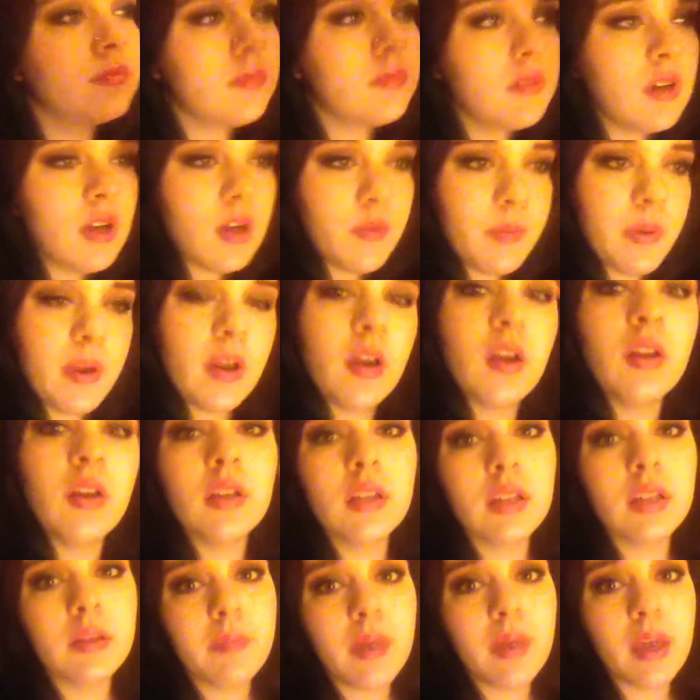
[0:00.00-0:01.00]

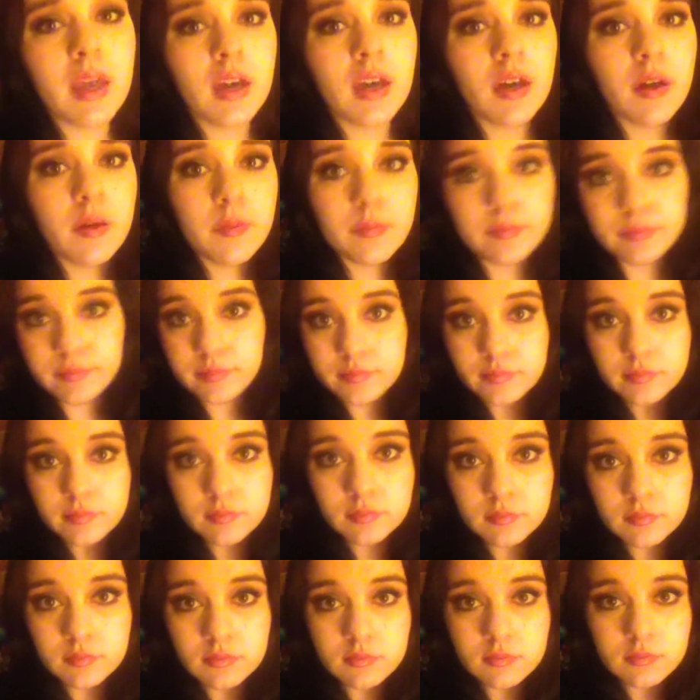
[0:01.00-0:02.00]
apparently makeup
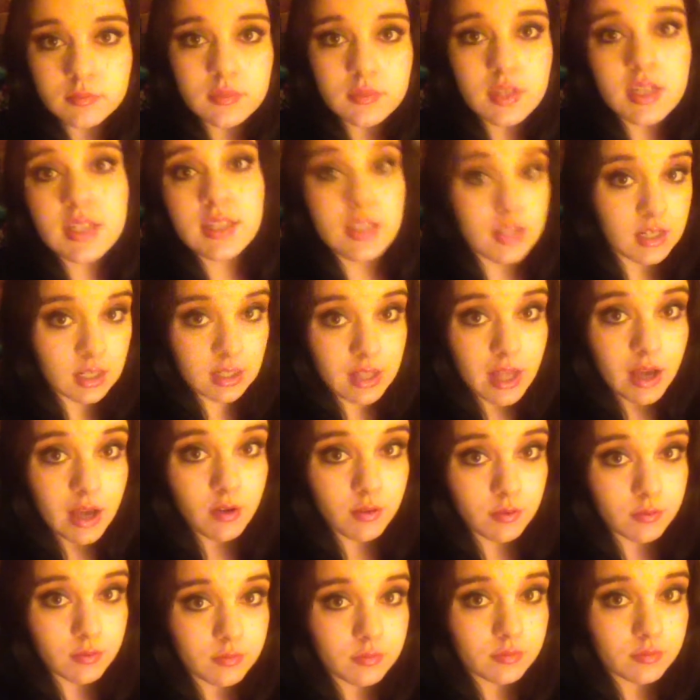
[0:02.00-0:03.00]
isn't
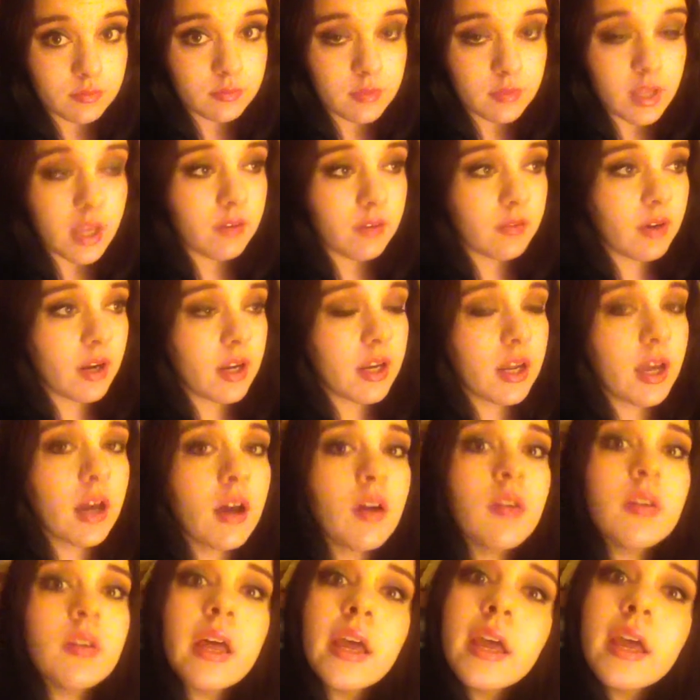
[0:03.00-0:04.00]
allowed, like, right
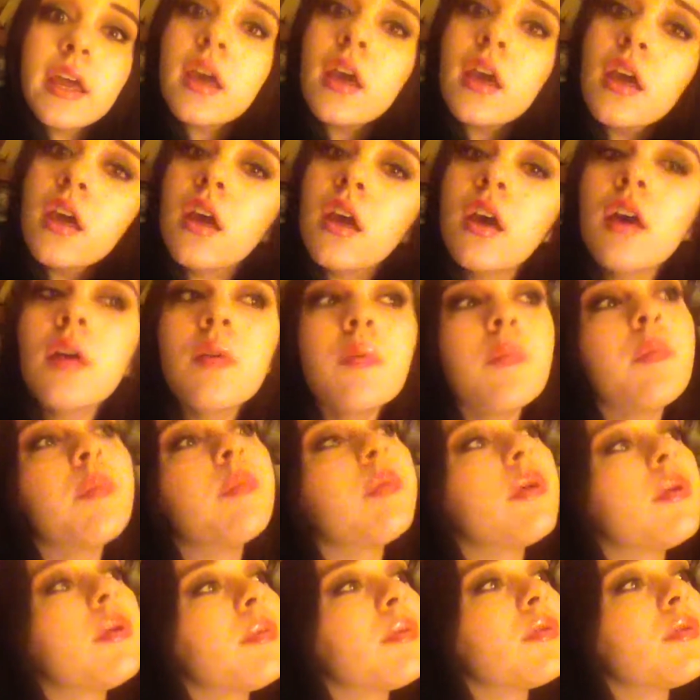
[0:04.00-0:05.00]
now. Like,
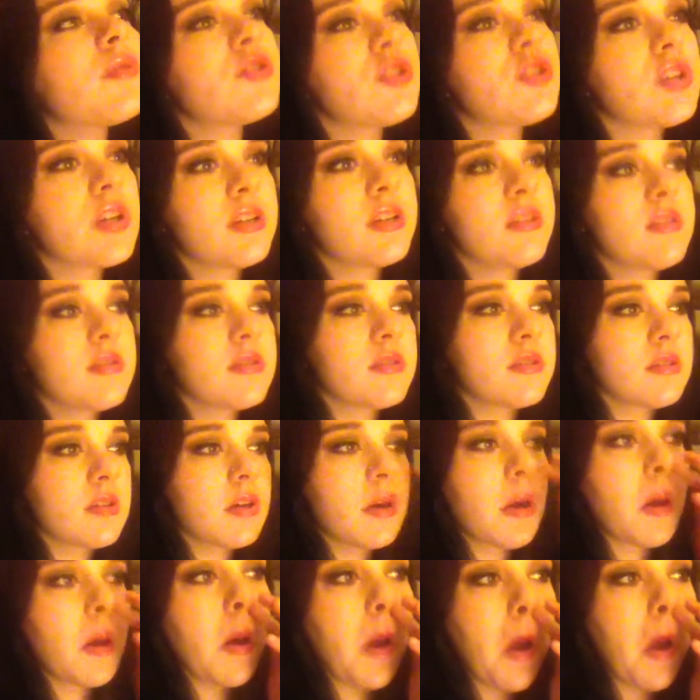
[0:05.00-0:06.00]
people just,
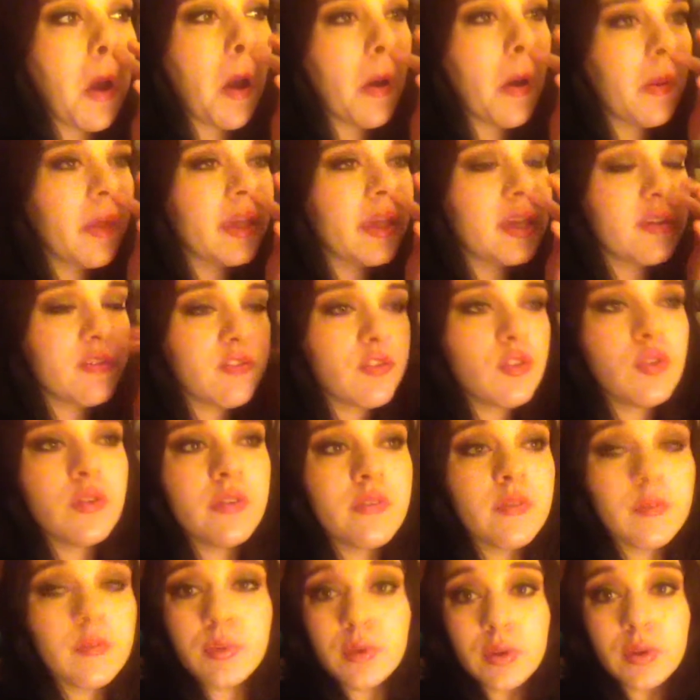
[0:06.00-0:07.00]
like, if you
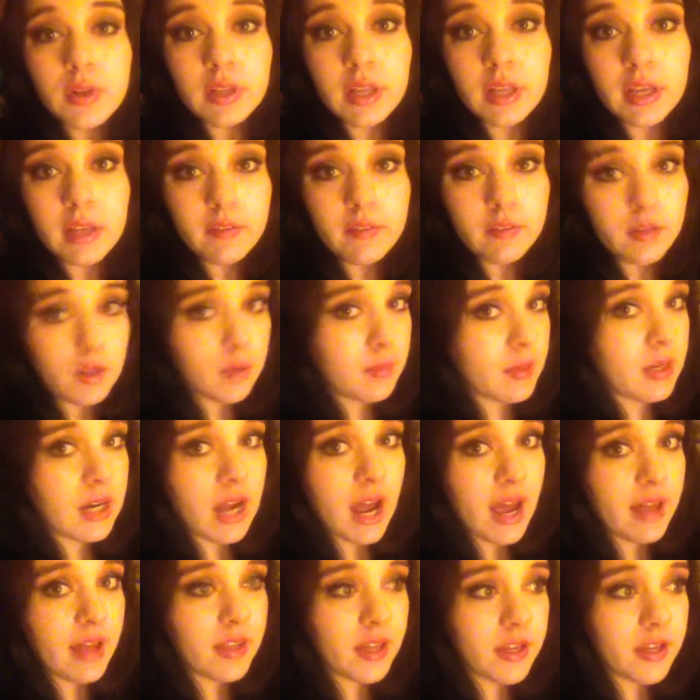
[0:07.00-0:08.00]
even put, like, a little bit of
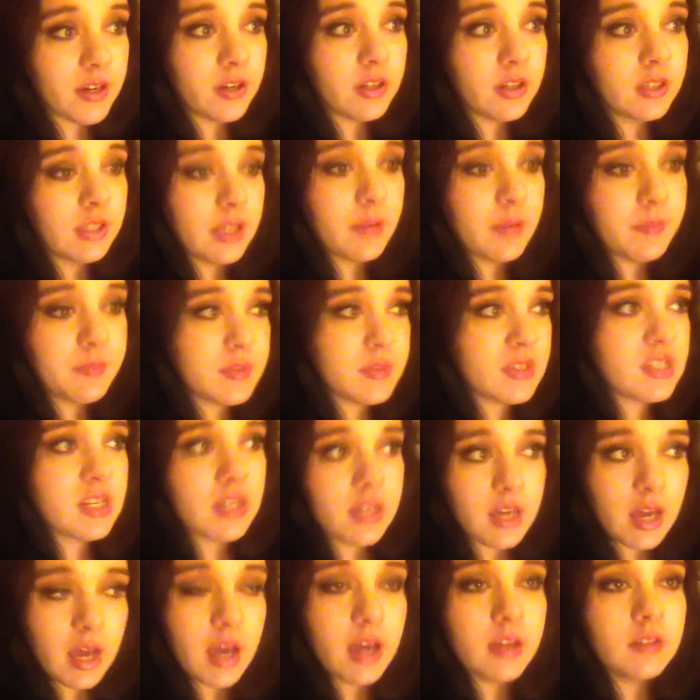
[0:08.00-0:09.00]
eyeliner and lipstick
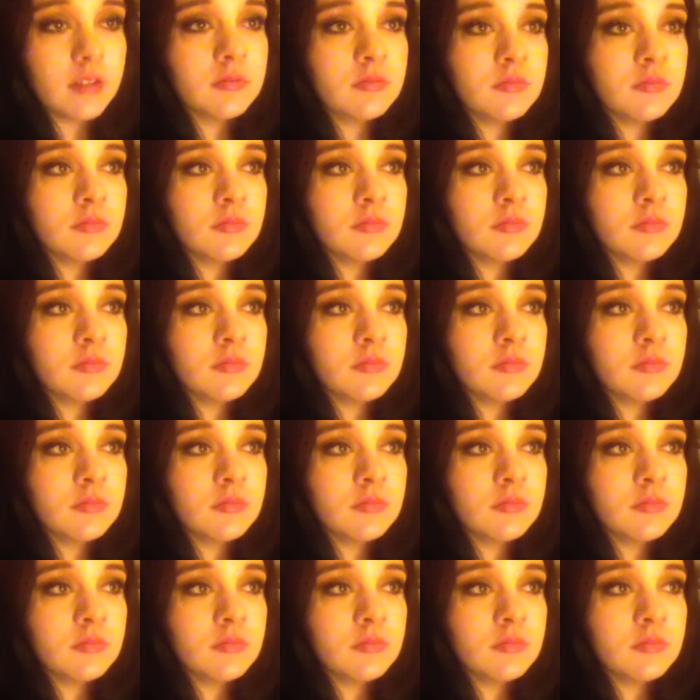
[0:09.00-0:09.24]
on,